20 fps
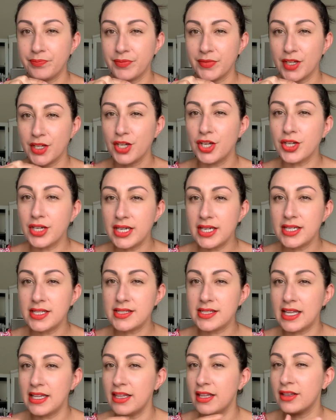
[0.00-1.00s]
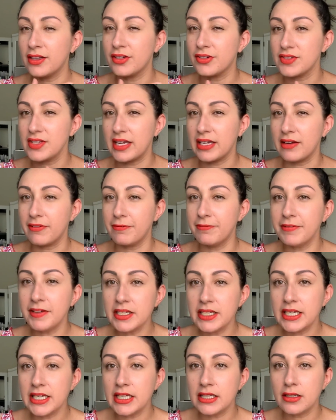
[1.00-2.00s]
cookies, and then there's like a
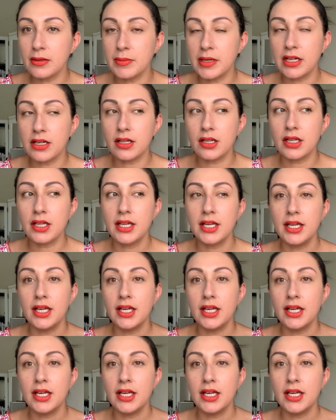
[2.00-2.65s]
filling in the middle.